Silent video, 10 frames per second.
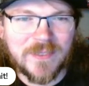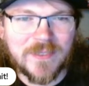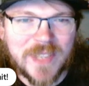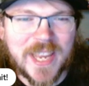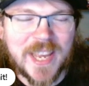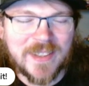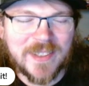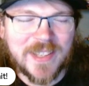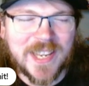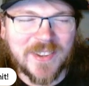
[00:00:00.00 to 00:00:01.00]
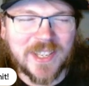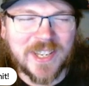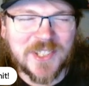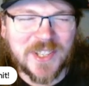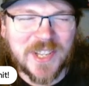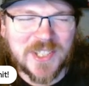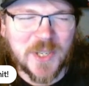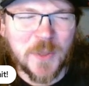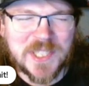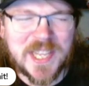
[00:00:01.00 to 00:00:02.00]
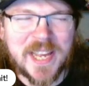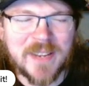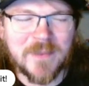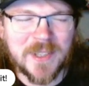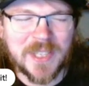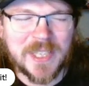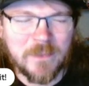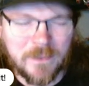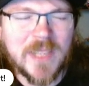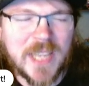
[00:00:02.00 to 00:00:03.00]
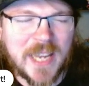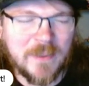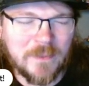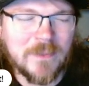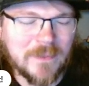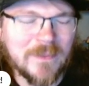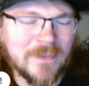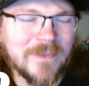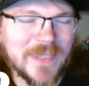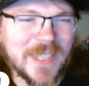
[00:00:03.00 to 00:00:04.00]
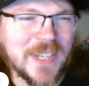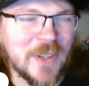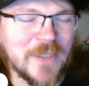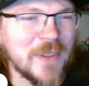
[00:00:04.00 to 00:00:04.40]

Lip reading: Yeah, and they hear the gunshot, and they just go, "Was that?" And they're like, "Yeah." They don't even